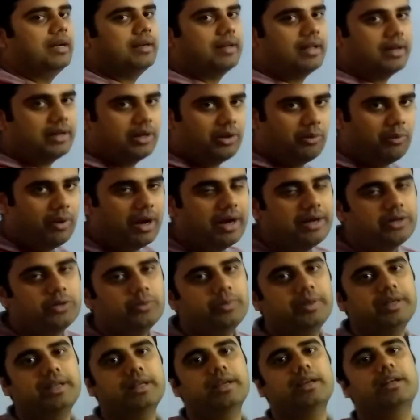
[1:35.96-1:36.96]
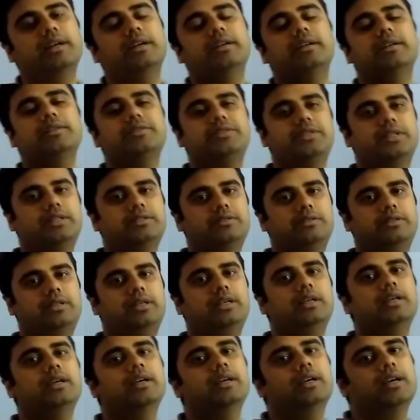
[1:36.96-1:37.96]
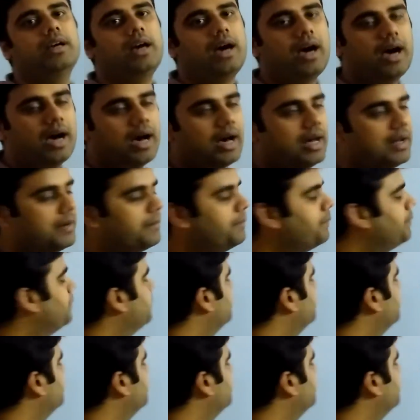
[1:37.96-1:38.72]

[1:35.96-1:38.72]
that are required to be taken under GST are